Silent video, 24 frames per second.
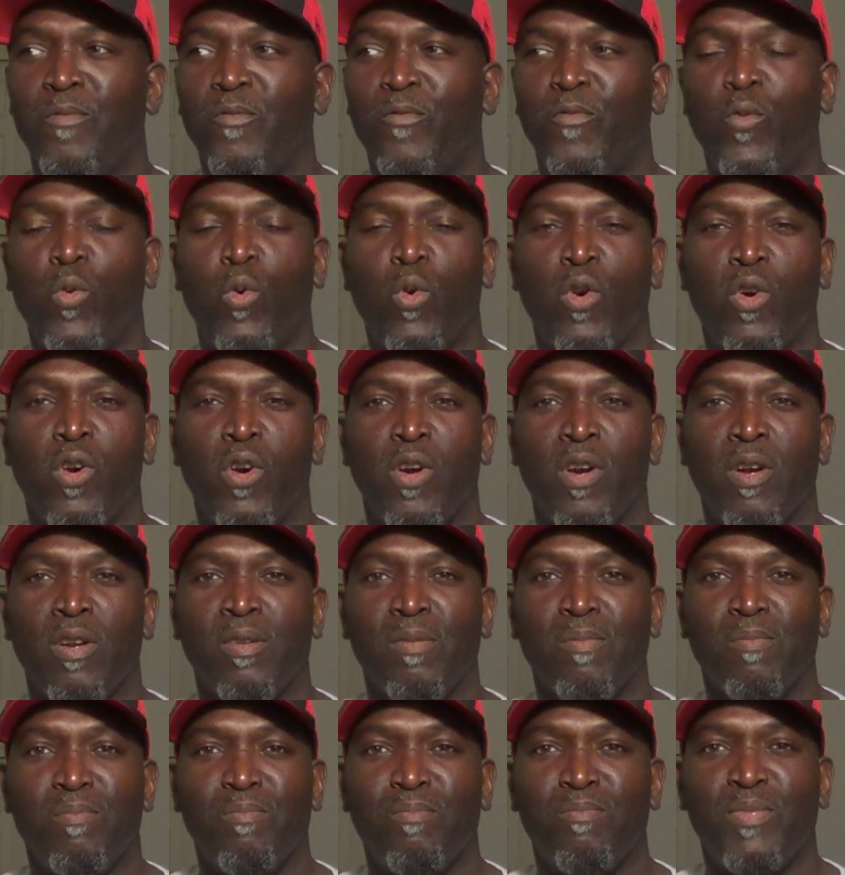
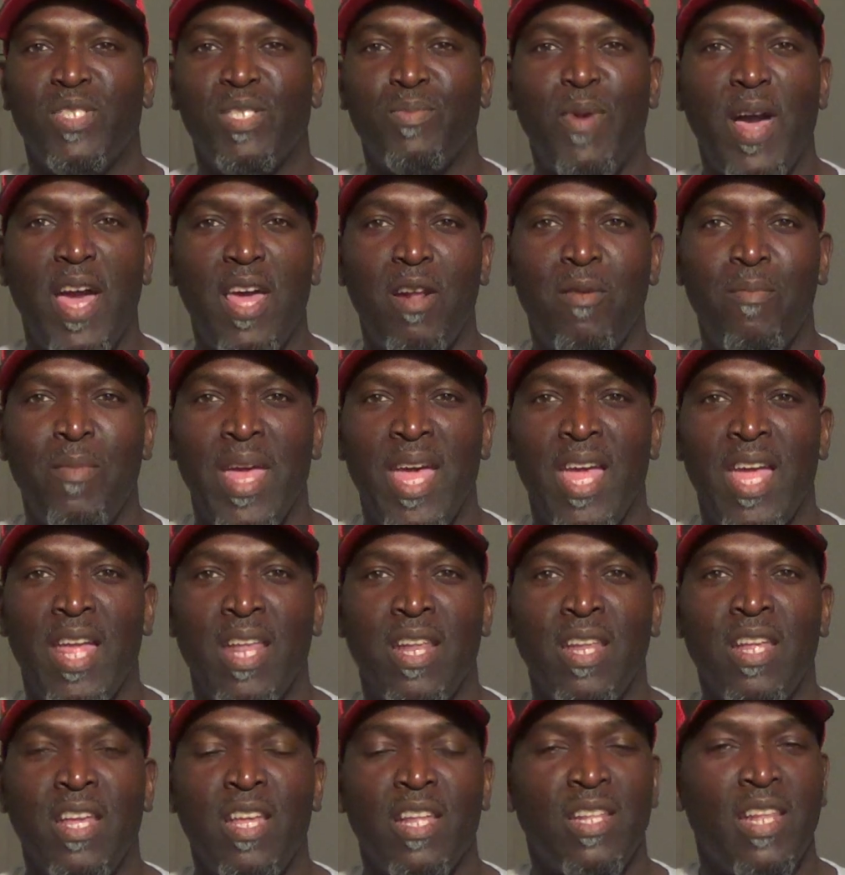for
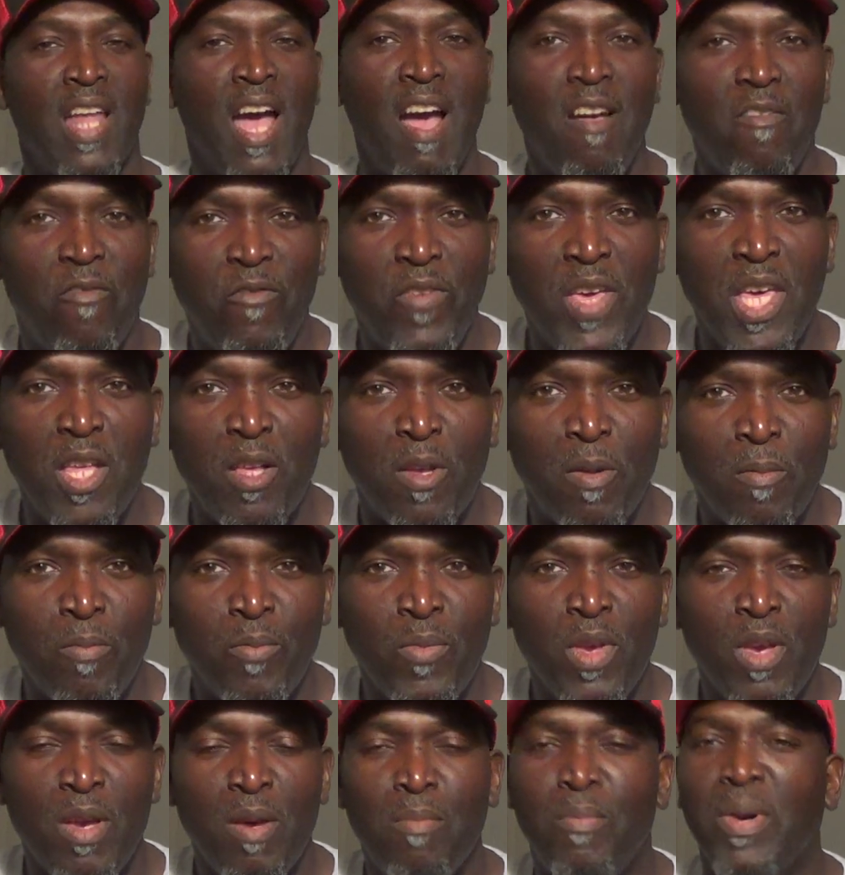Spider-Man, not
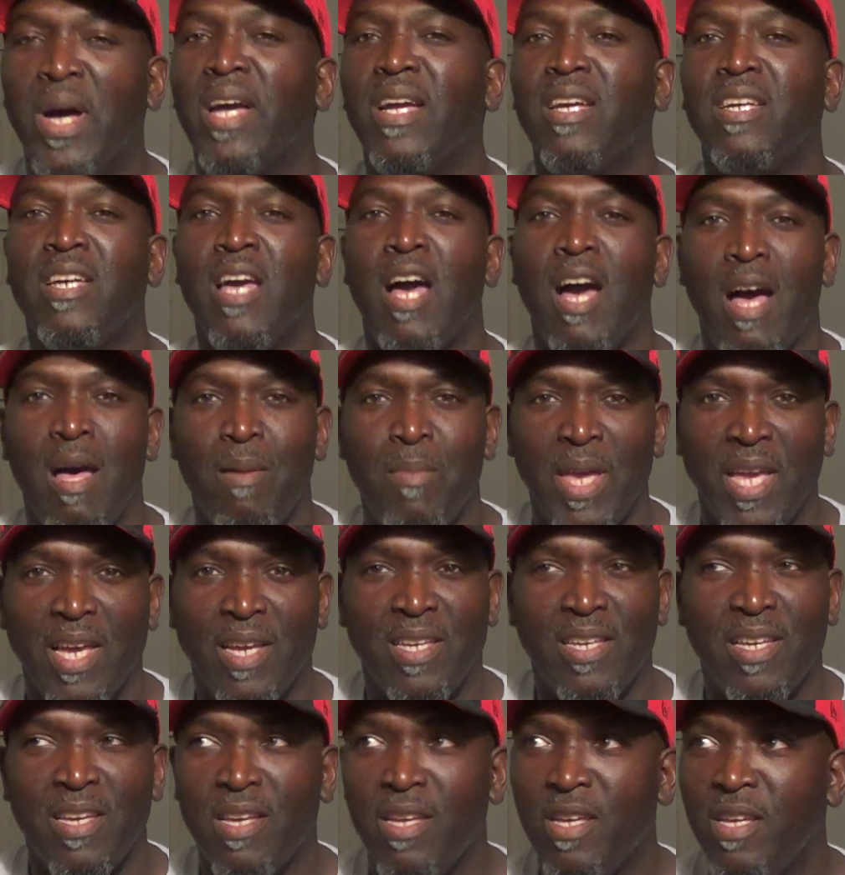film, but
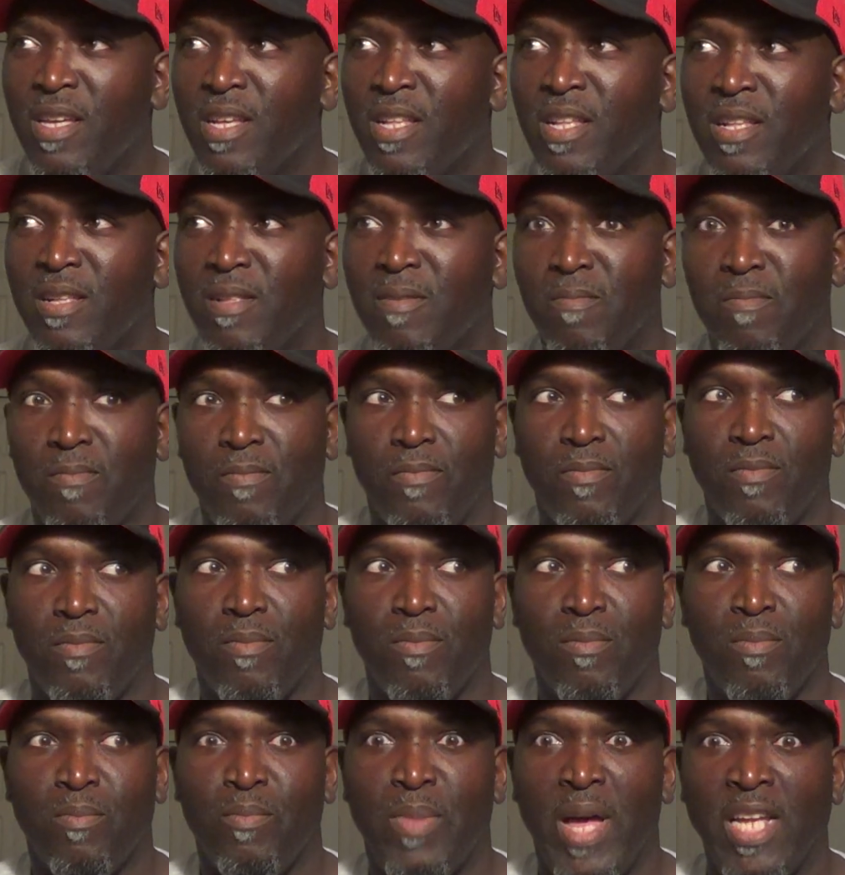comic
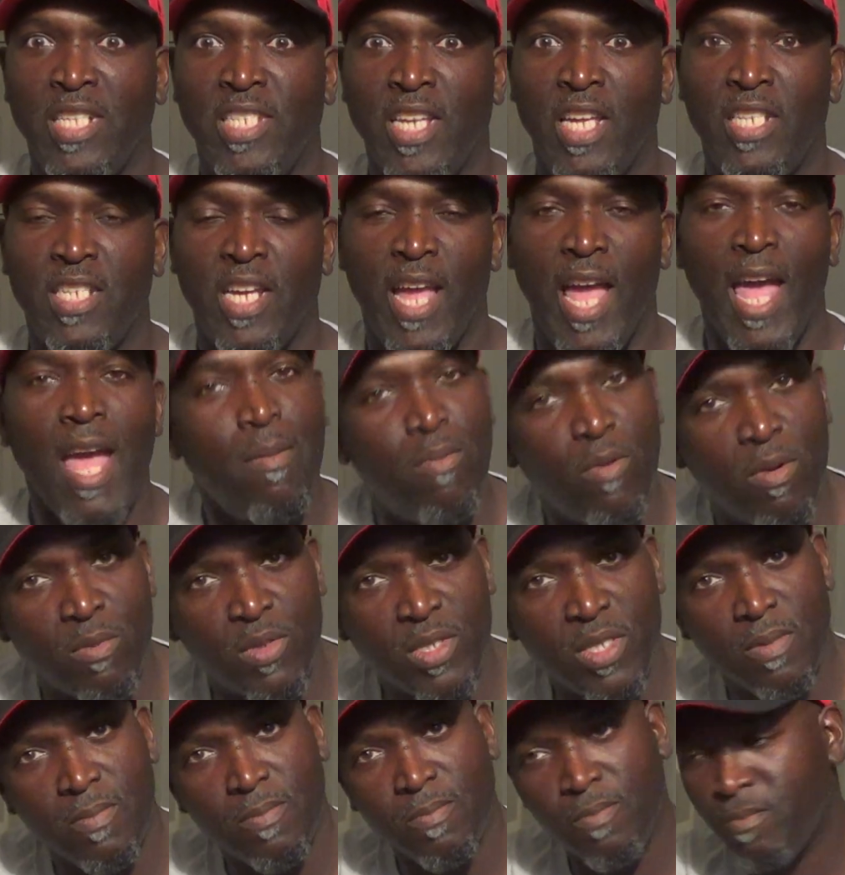by J.J.
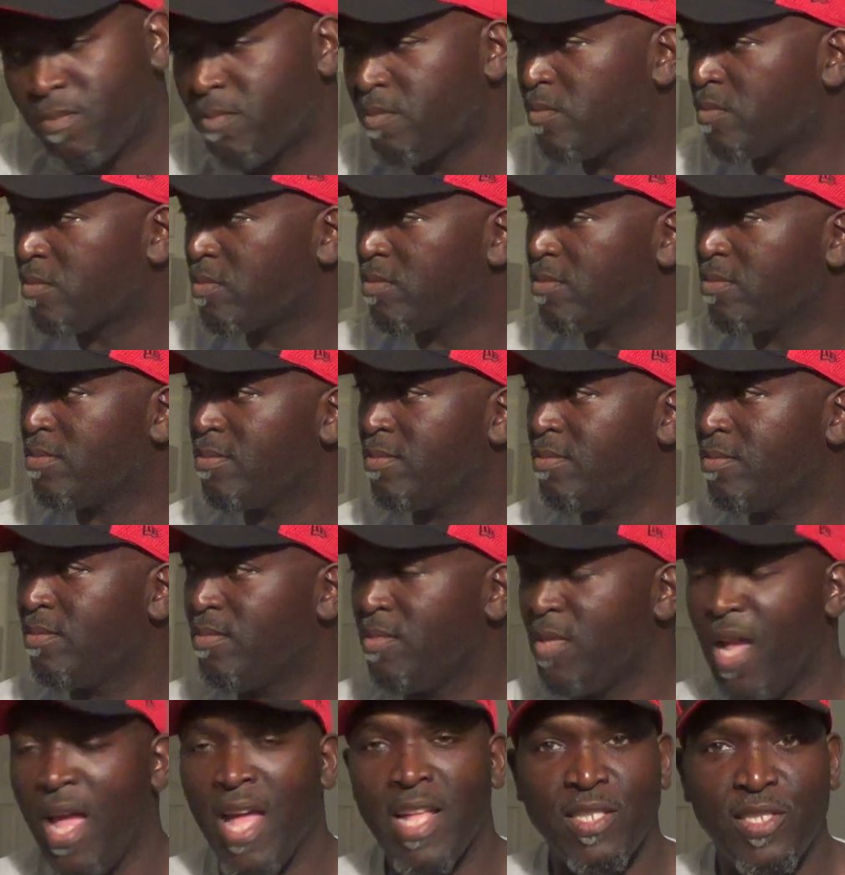Abrams.
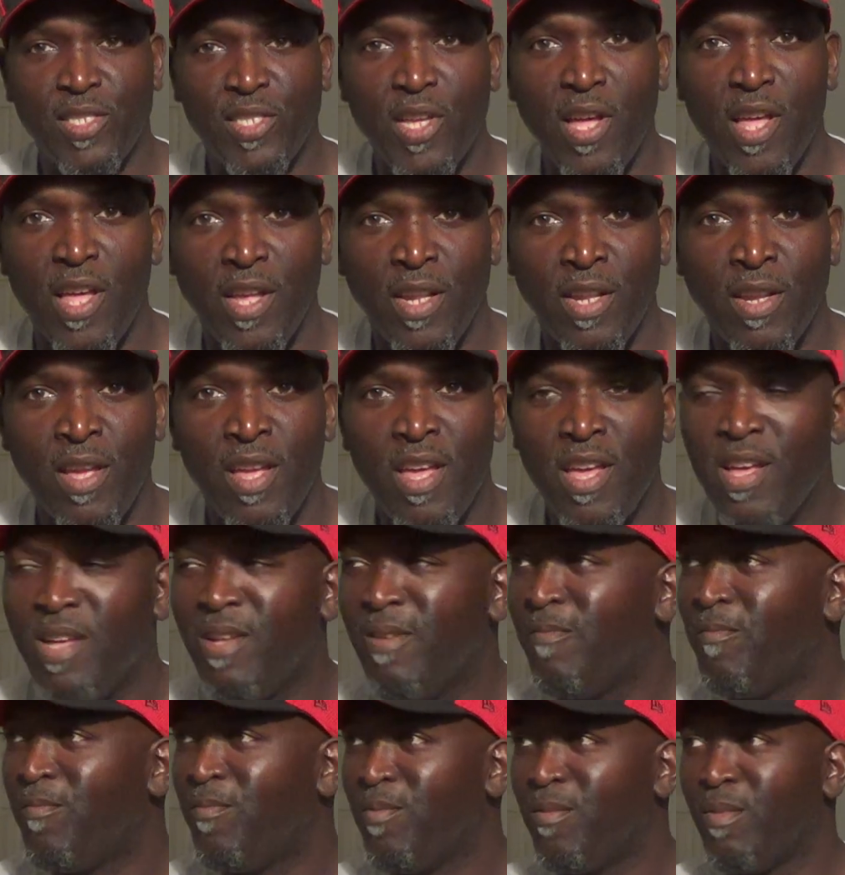And son,
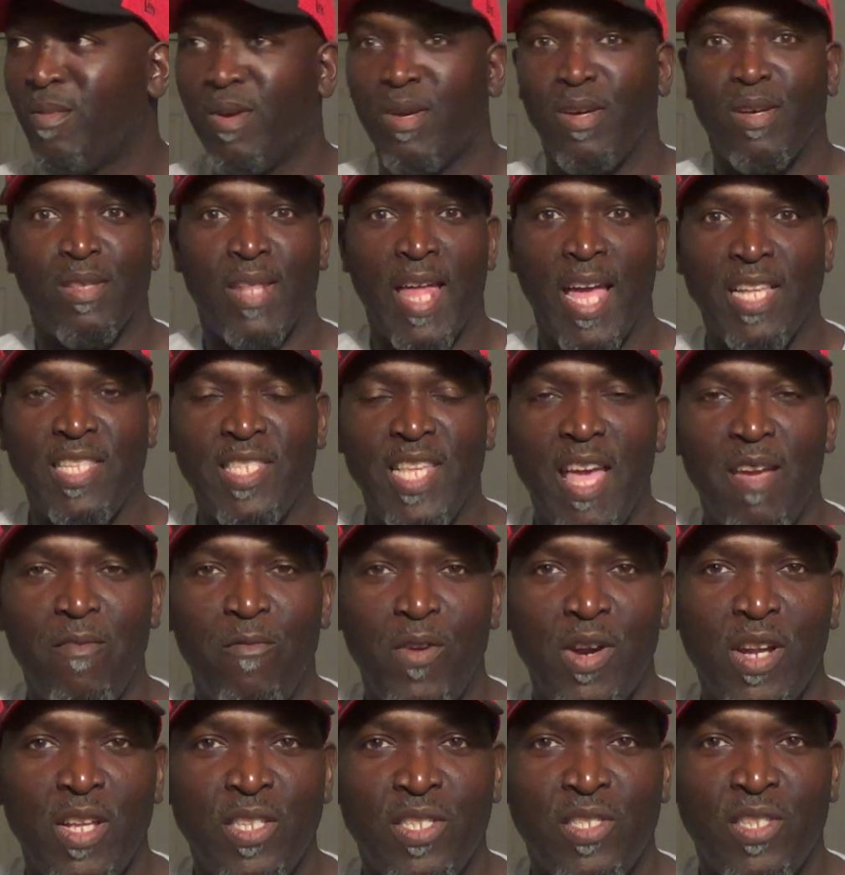like
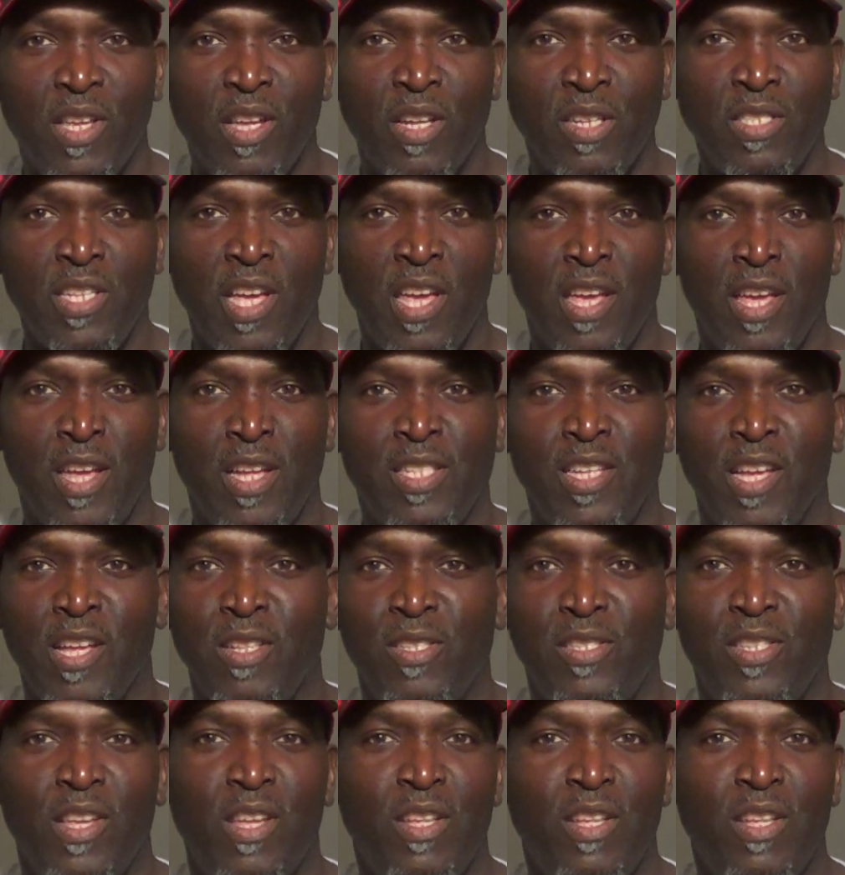Sanford and Son. J.J.